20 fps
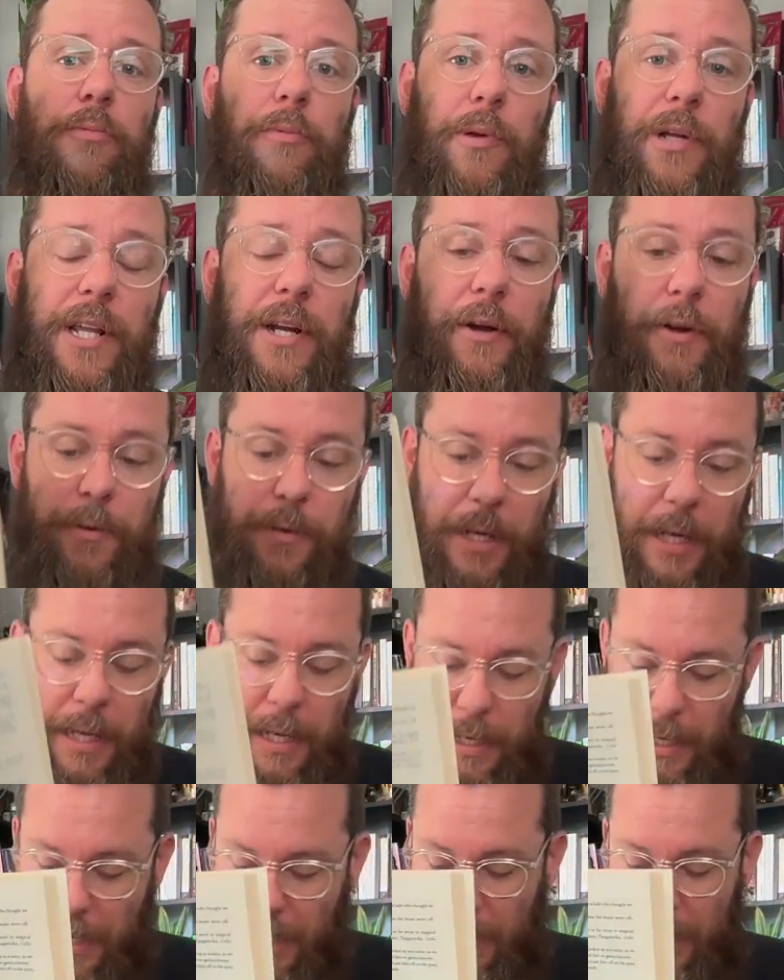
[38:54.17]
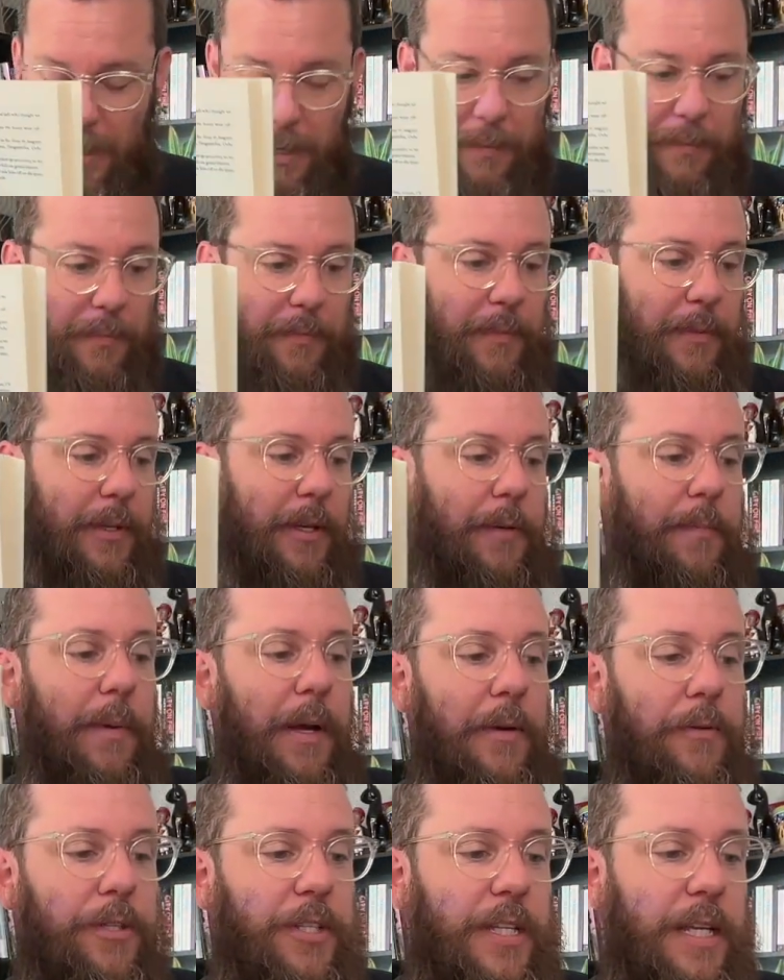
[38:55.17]
my
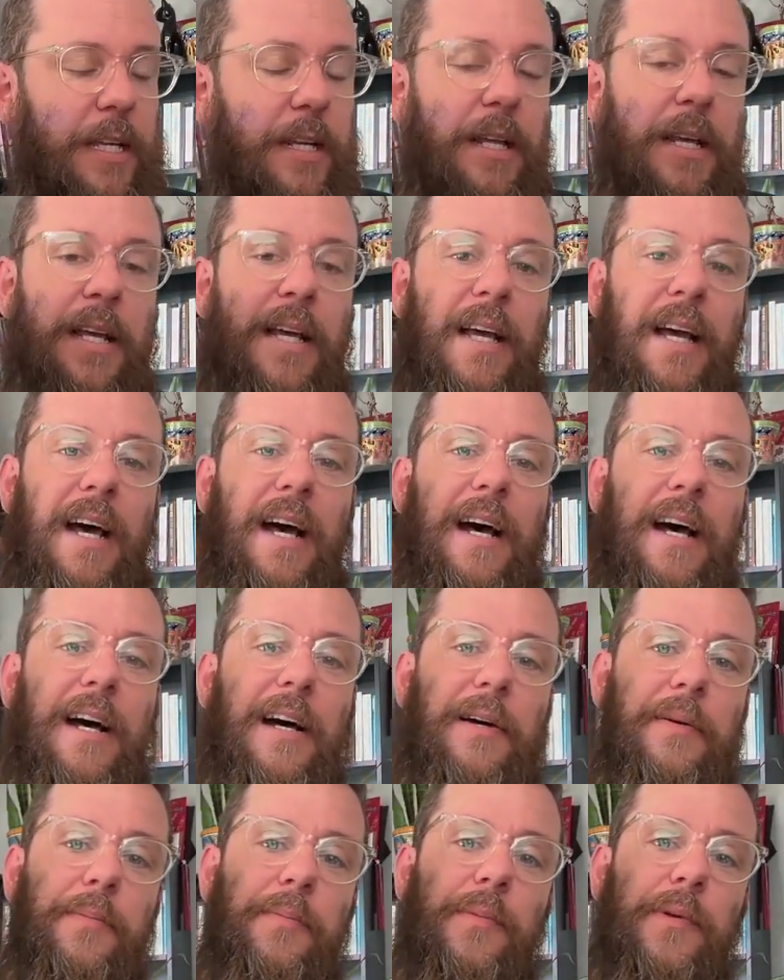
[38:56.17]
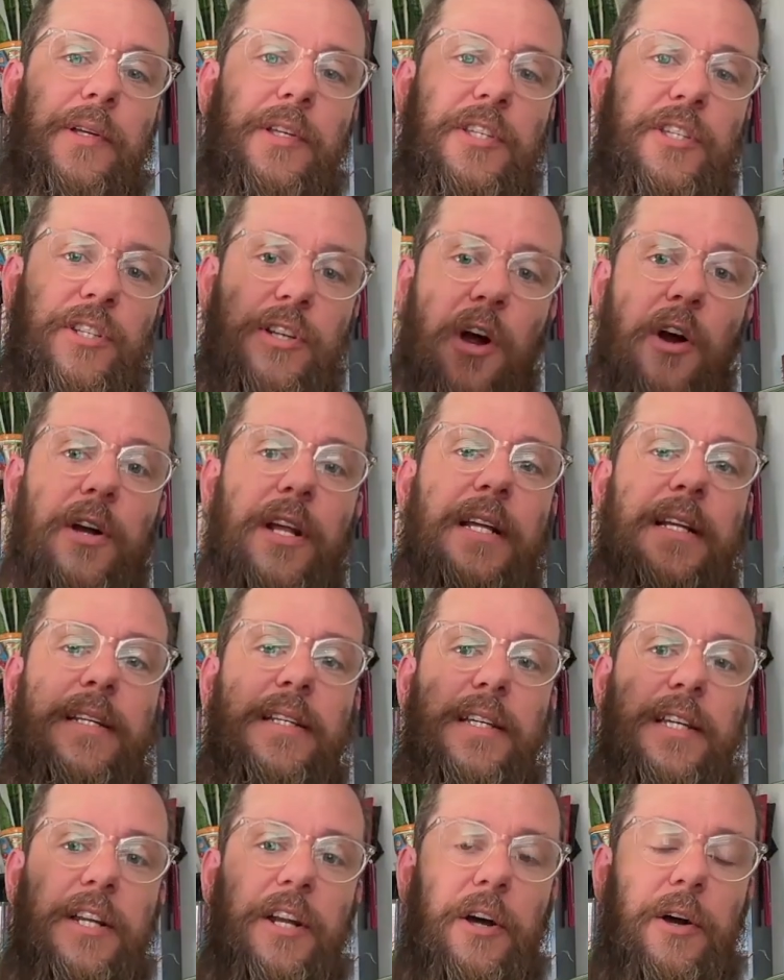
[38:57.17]
receipt, started,
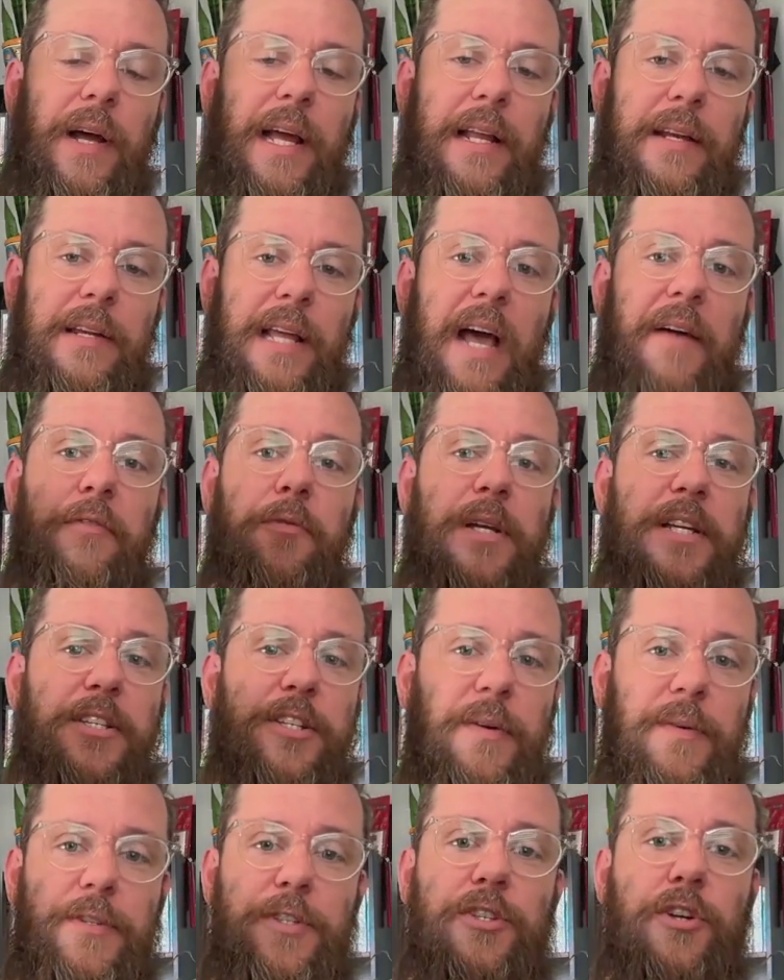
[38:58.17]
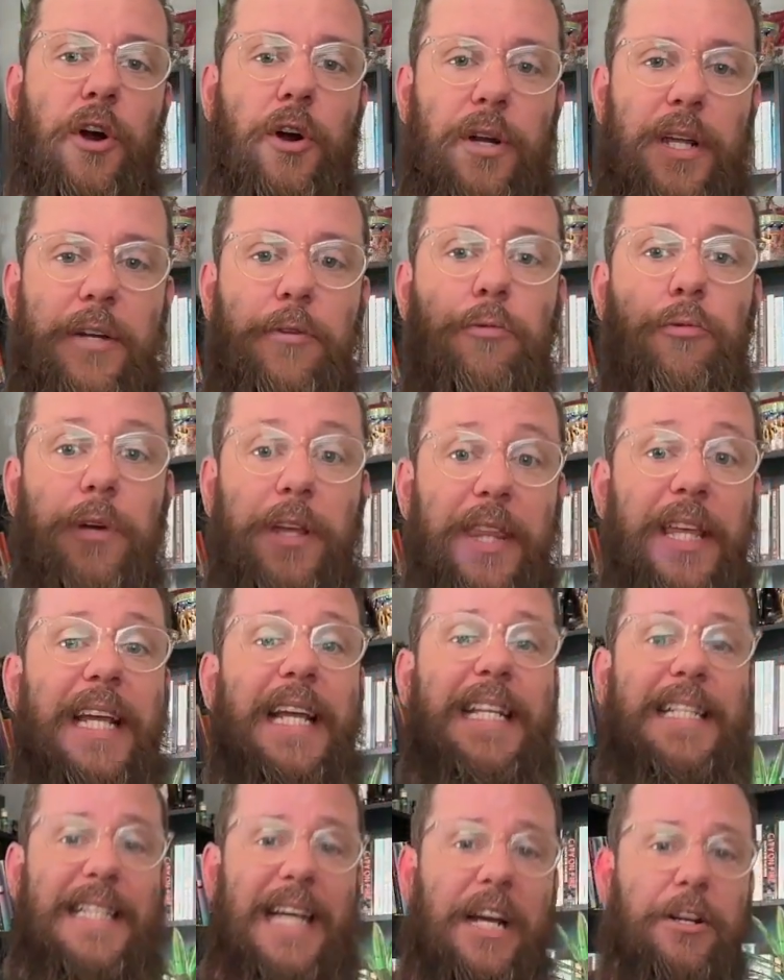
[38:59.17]
and Evaristo started really
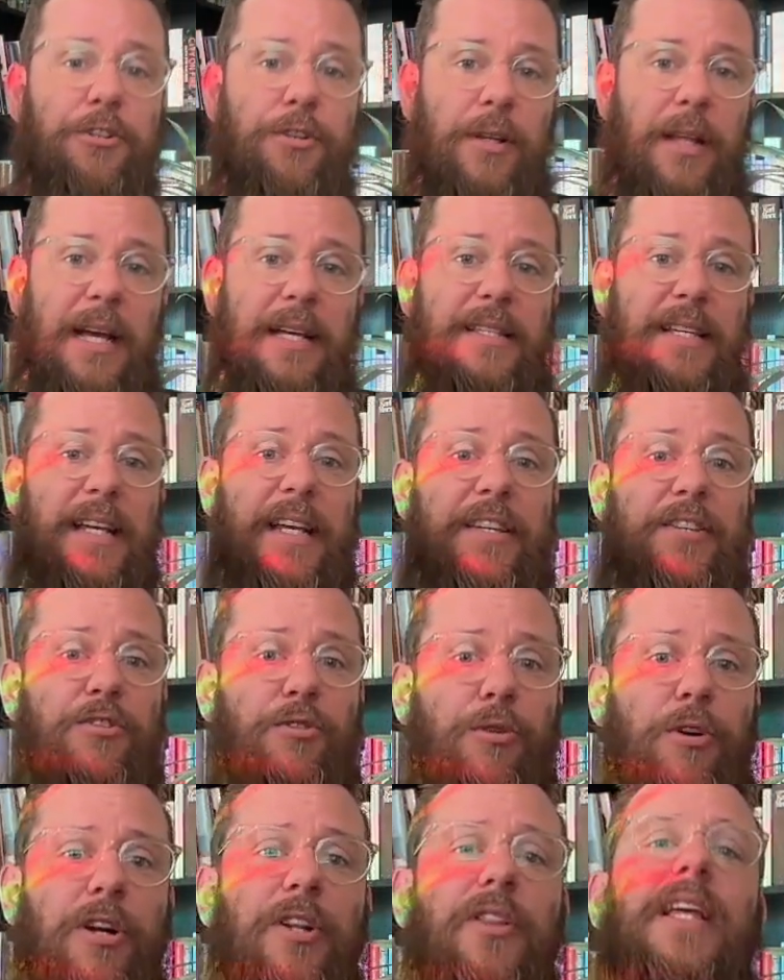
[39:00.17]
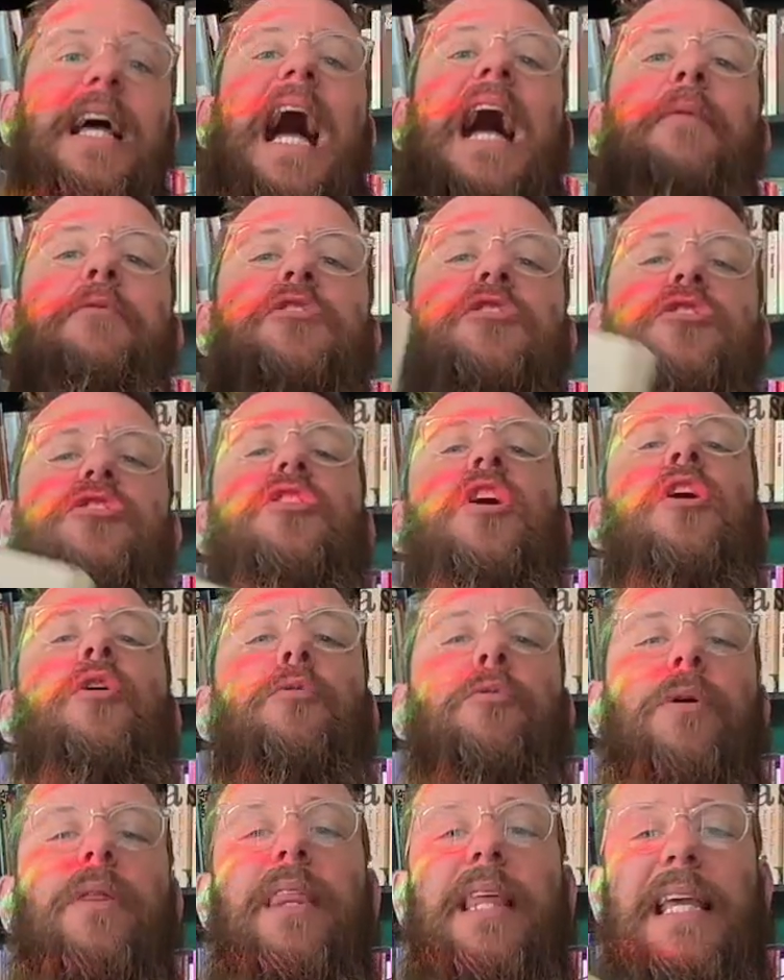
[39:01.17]
contextualizing historically, I was so
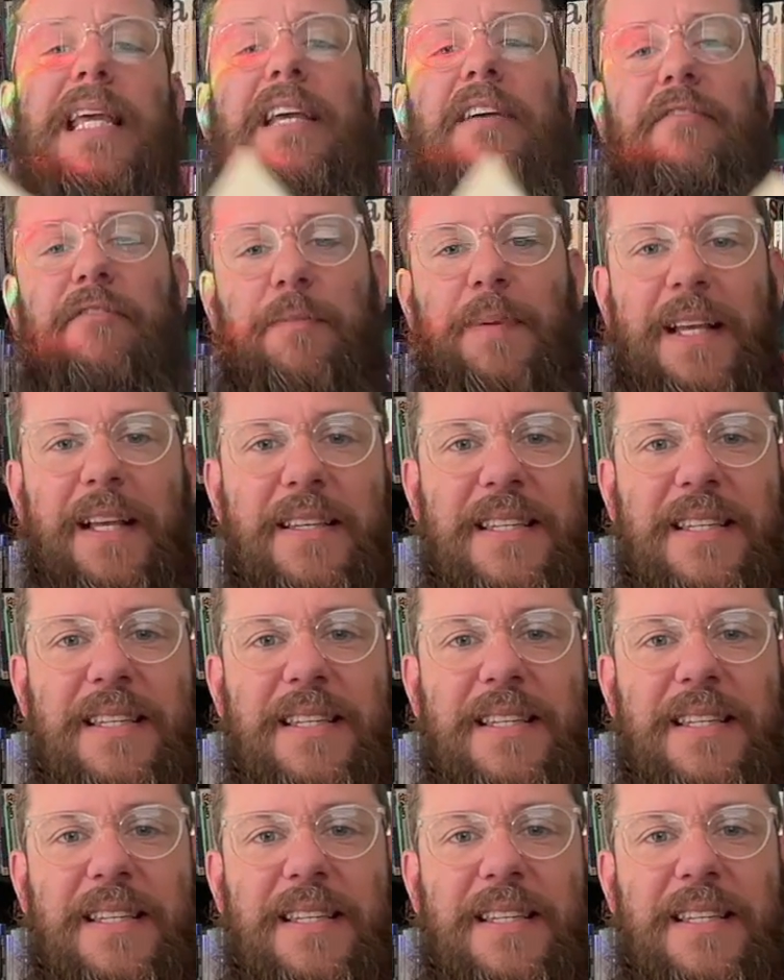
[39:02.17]
relieved because